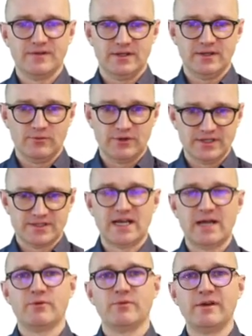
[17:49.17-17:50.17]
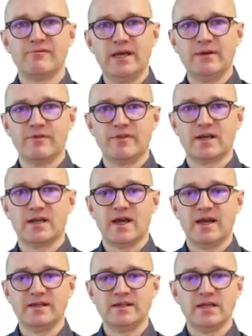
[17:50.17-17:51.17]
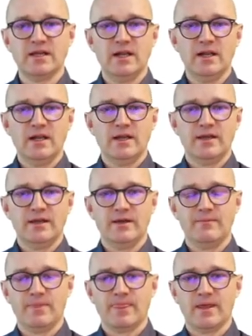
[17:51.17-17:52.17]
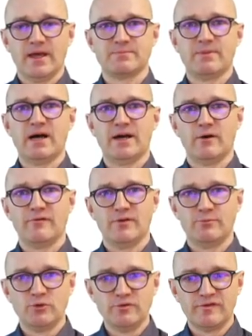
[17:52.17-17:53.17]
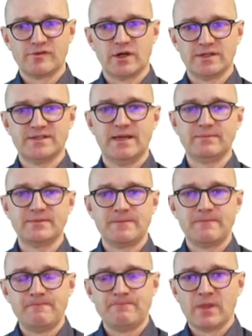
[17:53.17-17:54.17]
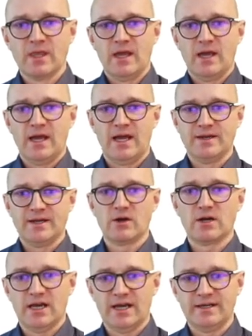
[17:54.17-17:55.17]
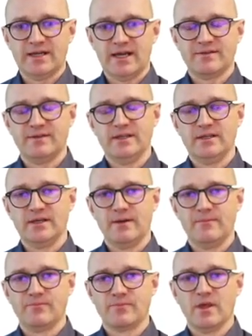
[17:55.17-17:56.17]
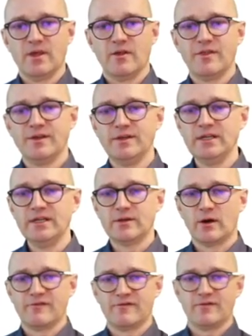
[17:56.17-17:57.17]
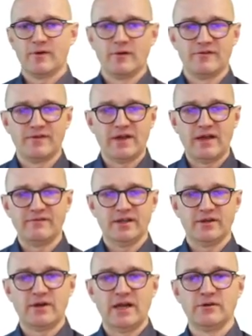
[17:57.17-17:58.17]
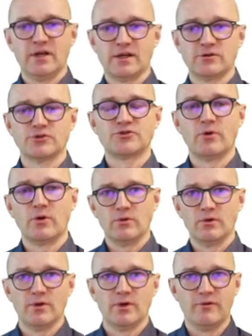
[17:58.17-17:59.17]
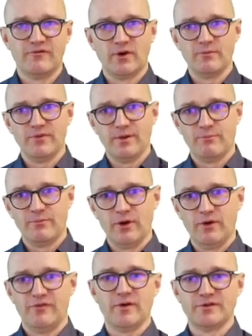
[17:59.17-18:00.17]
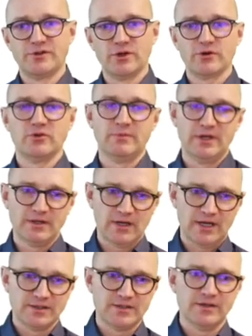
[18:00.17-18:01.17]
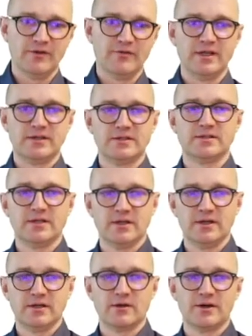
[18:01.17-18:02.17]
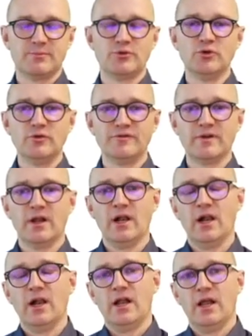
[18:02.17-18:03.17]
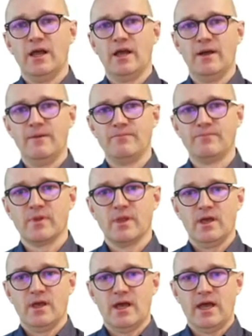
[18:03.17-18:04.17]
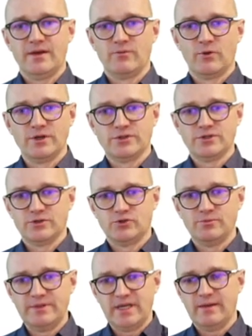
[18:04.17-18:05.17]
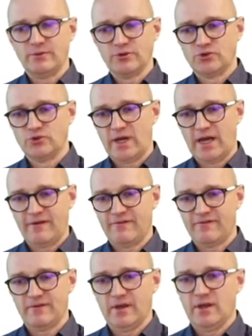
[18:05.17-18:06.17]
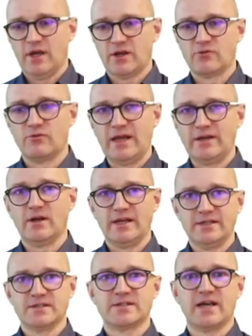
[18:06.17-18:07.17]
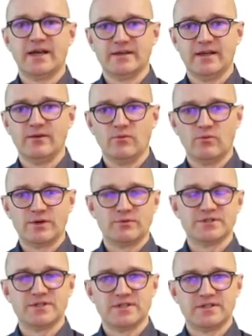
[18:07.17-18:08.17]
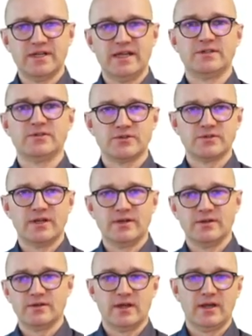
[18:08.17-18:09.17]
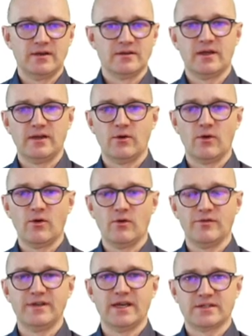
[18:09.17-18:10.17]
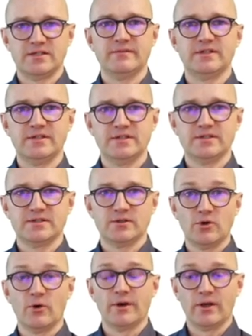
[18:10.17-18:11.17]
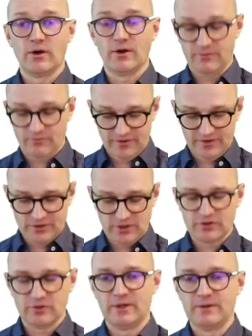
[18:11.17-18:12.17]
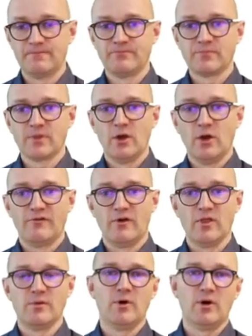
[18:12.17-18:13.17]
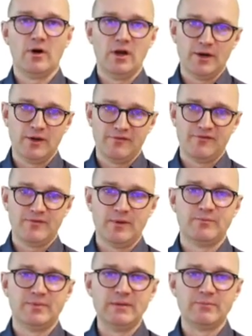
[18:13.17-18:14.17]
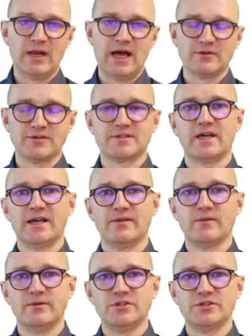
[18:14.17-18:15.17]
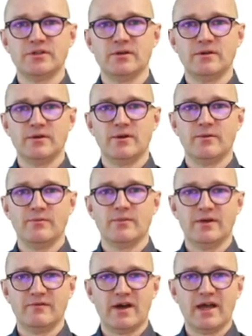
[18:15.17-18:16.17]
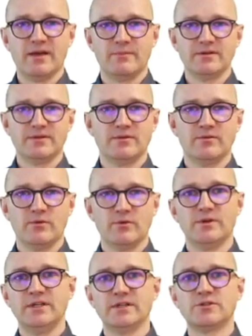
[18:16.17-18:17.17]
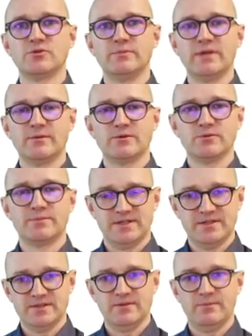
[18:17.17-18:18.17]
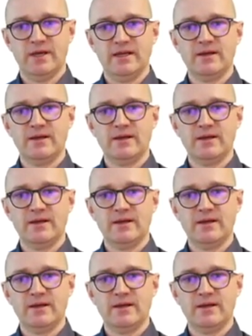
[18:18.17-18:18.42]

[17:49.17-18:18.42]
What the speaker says: example we have made with the client as part of a proof of concept. And our client had the need of having granular control from the birth of a document until it got approved, and wanted to be able to have a granular insight in what was the status and all the activities going on with the document. Furthermore, a lot of people outside the Windchill environment needed to be able to participate,